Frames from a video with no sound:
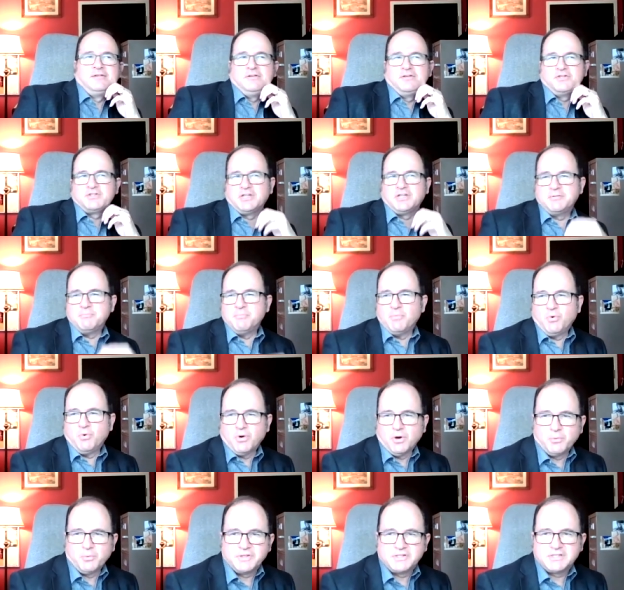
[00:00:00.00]
usually
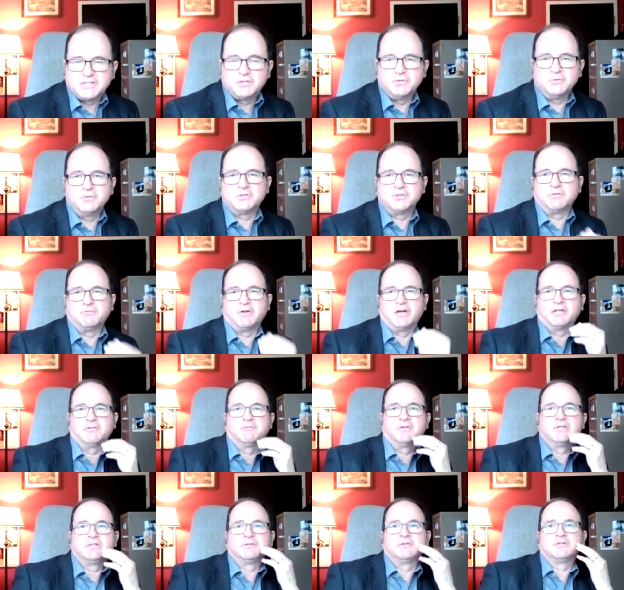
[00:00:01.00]
more with students who are
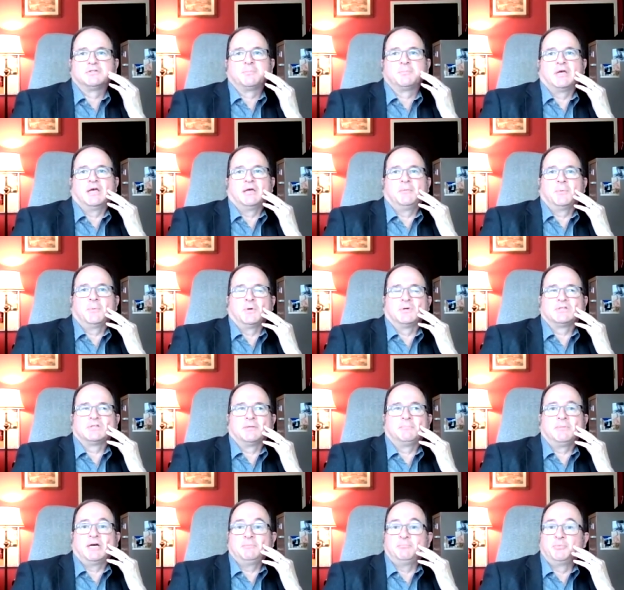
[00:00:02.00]
writing research papers,
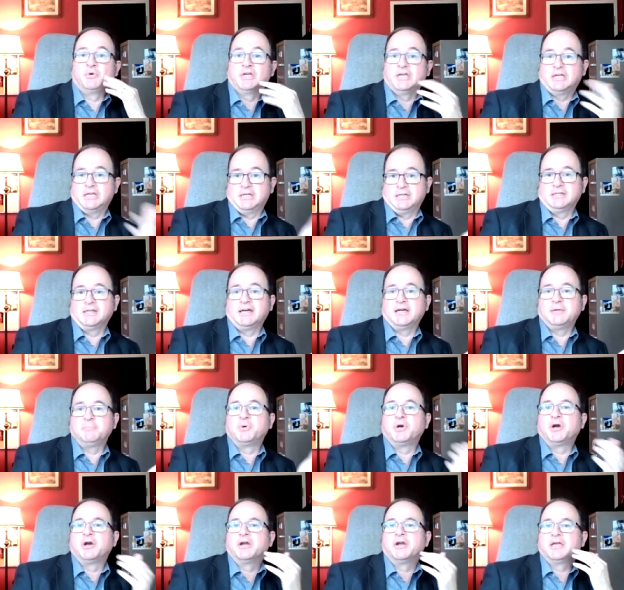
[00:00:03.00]
I might bring in a
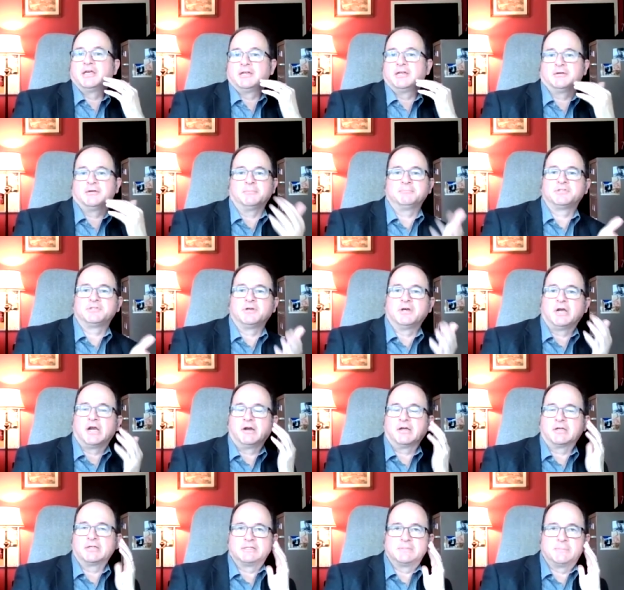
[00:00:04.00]
librarian, and I'm sure
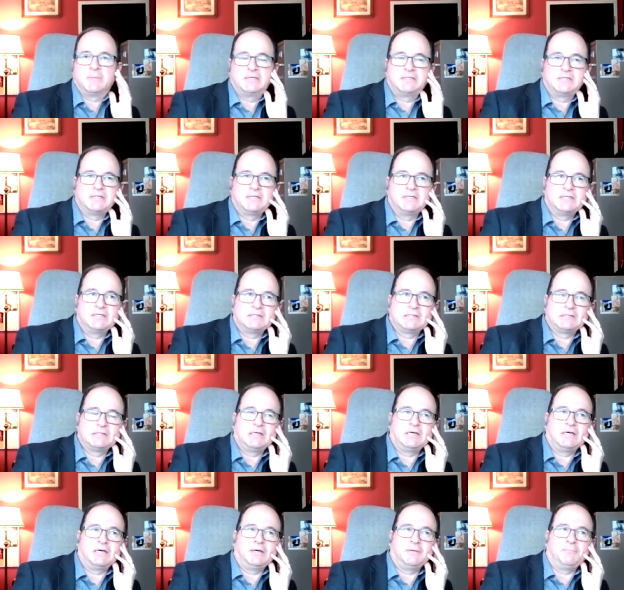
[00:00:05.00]
Erin can speak to
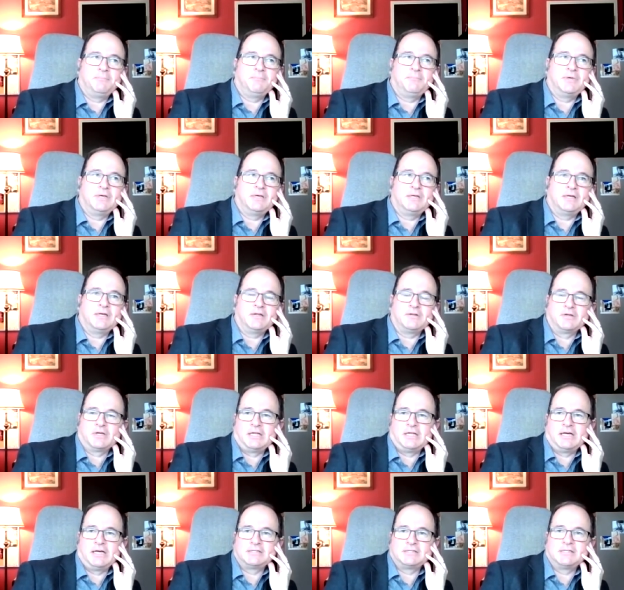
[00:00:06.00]
this in other
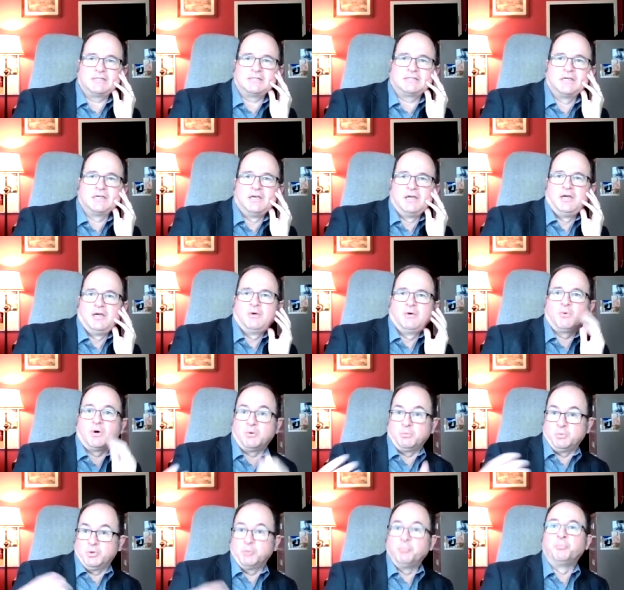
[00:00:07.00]
classes.
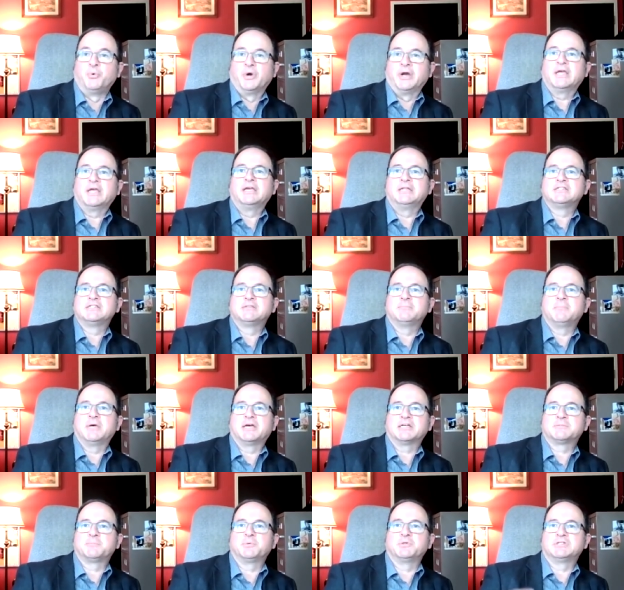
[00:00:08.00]
Well, we'll bring in some
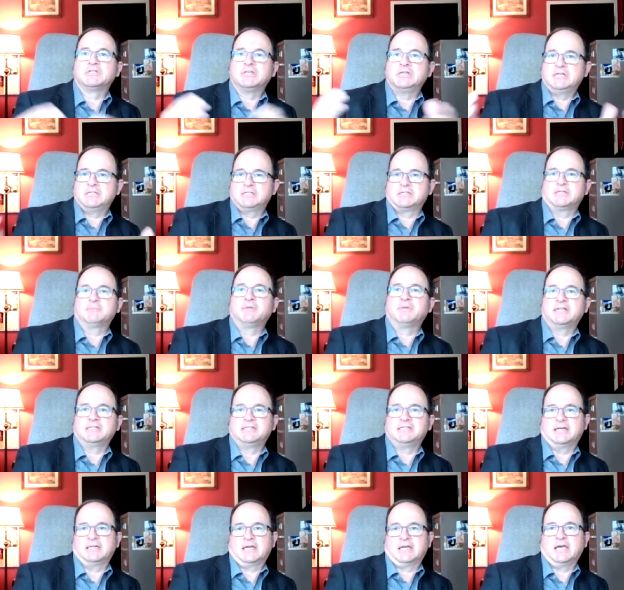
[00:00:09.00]
expertise and
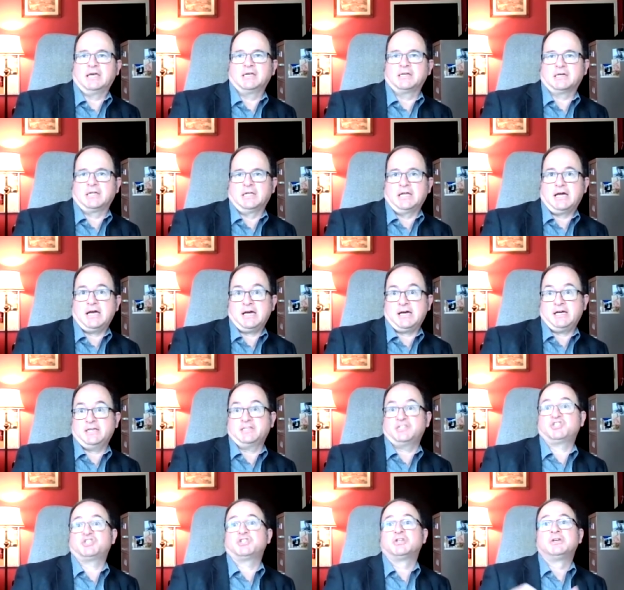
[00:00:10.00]
might dedicate a
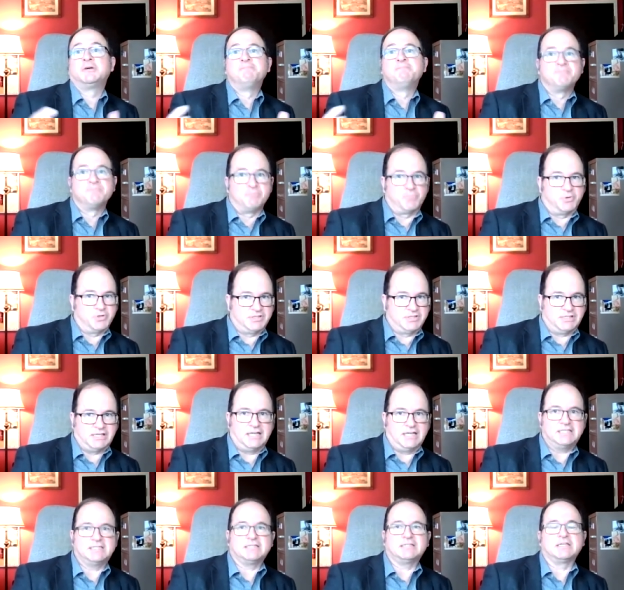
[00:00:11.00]
class
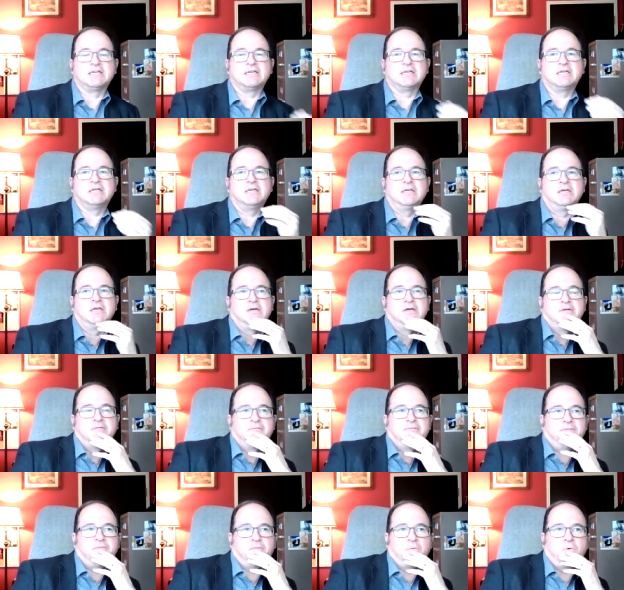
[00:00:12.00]
precisely
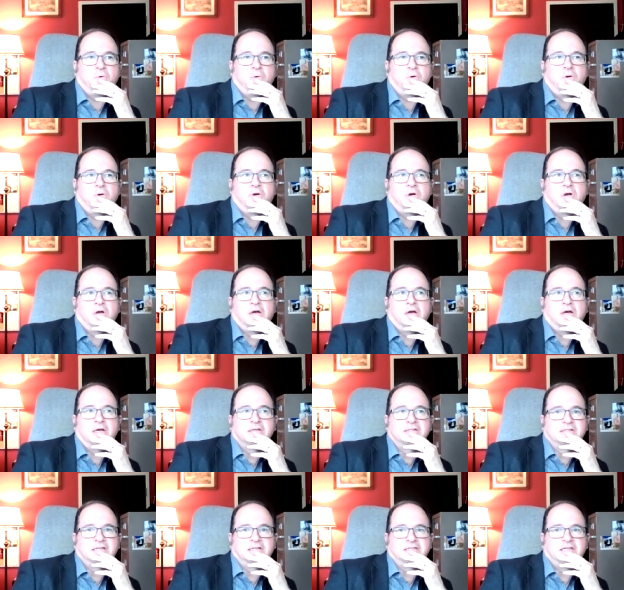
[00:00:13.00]
for
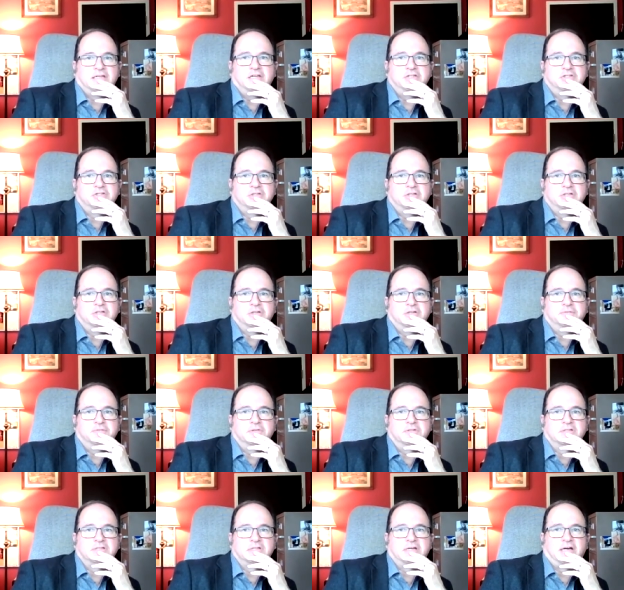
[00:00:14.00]
citation in
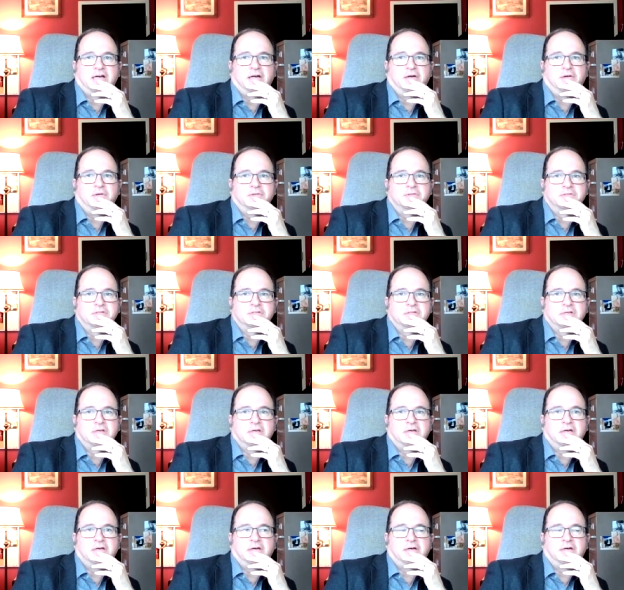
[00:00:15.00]
different styles.